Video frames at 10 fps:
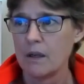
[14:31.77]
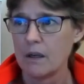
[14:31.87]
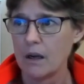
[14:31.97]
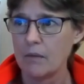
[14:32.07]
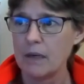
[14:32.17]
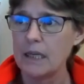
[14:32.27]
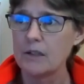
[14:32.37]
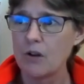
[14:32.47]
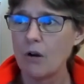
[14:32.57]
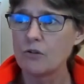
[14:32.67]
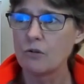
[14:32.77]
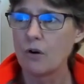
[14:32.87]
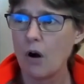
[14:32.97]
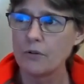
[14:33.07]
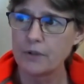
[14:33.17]
It is also
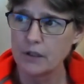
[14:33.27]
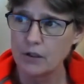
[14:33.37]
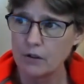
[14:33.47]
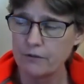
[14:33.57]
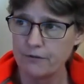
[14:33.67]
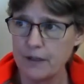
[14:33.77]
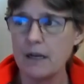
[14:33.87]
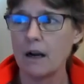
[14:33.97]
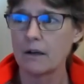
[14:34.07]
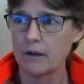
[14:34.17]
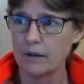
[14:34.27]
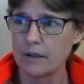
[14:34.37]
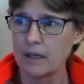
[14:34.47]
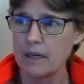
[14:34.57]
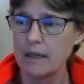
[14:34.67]
called digital fiat currency.